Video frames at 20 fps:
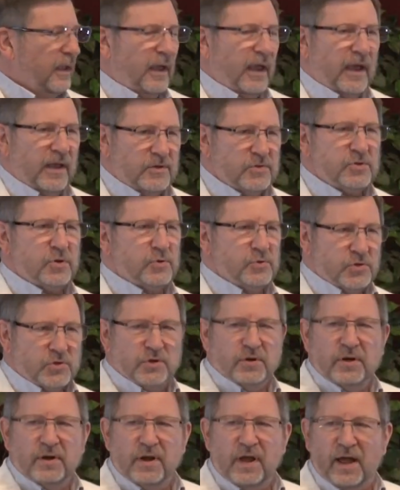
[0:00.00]
And so
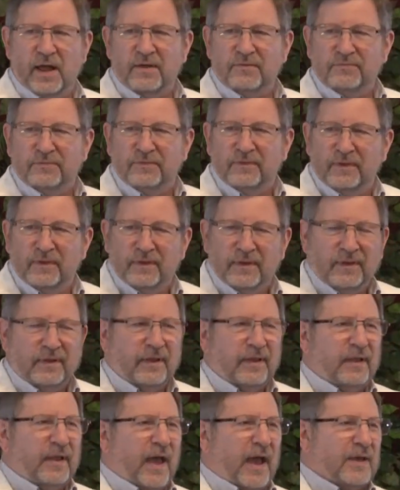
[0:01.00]
sure enough,
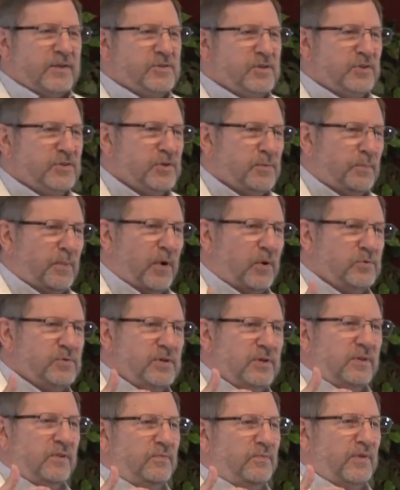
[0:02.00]
as he's
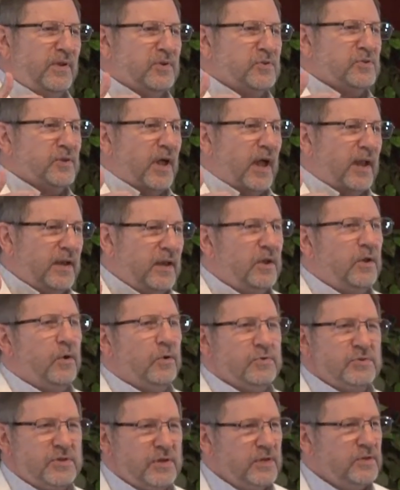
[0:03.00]
approaching the finish line, he
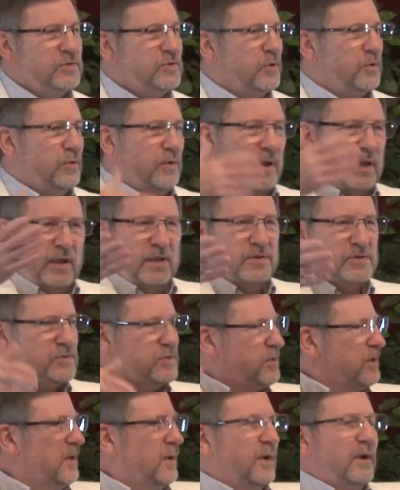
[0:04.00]
goes into
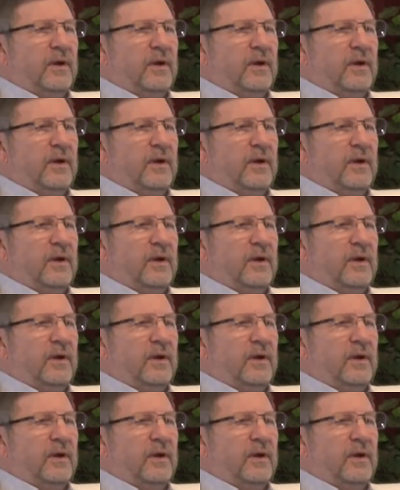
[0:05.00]
his